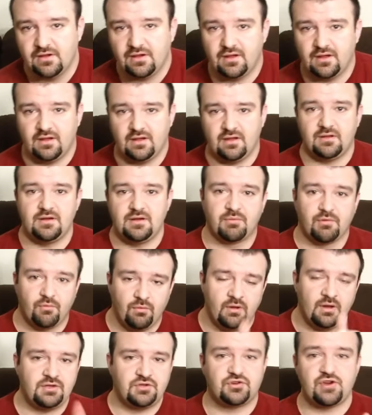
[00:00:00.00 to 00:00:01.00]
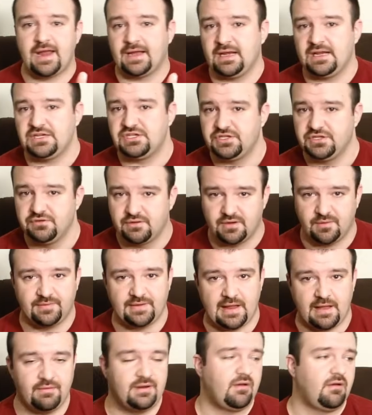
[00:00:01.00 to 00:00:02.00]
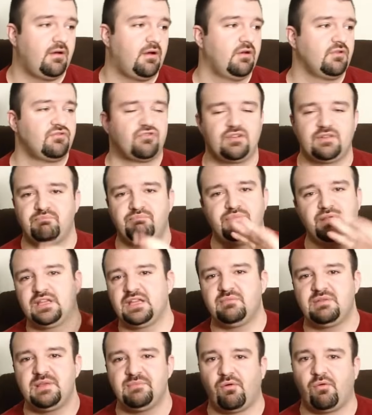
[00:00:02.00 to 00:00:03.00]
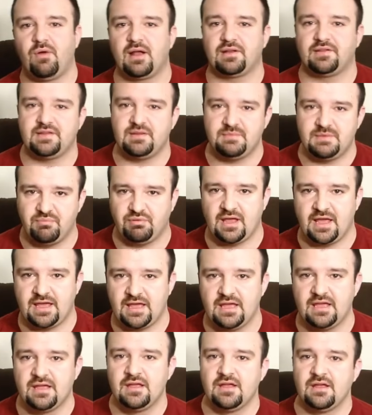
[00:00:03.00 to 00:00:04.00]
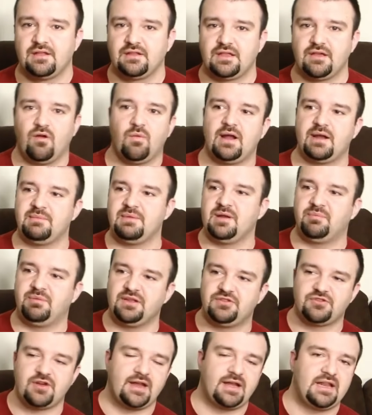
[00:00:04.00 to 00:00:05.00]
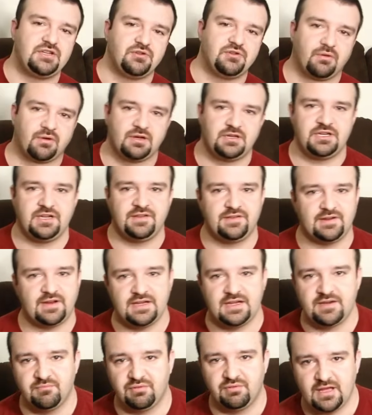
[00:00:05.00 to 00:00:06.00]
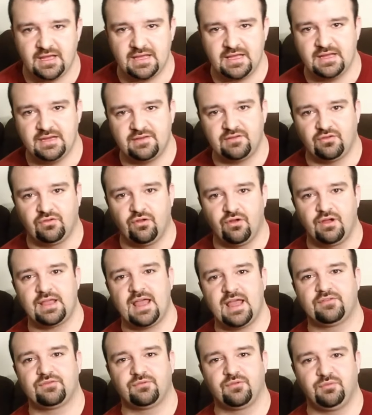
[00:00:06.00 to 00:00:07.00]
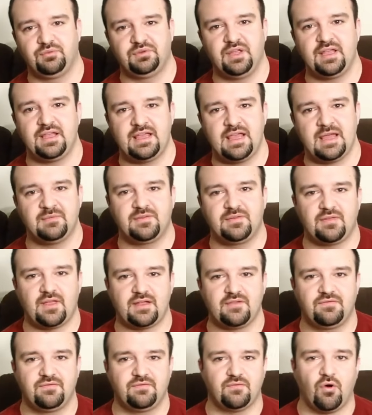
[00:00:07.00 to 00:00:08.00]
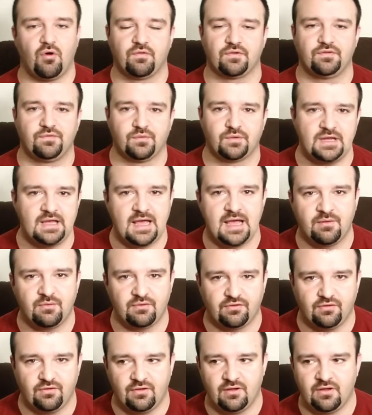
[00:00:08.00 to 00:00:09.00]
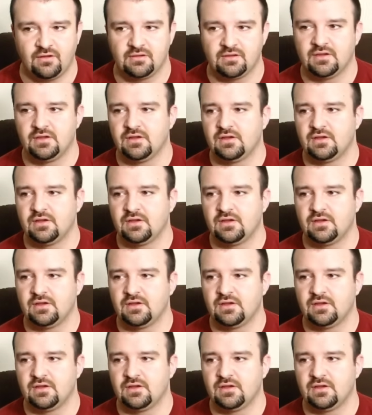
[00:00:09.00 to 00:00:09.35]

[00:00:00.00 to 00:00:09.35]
Uh, number one, Dragon Age 2 comes out, and 100 billion people want to see me play it. They all wanted me to play Dragon Age Origins, and I didn't play it, and it's a long-ass role-playing game. It's, like, over 40 hours long.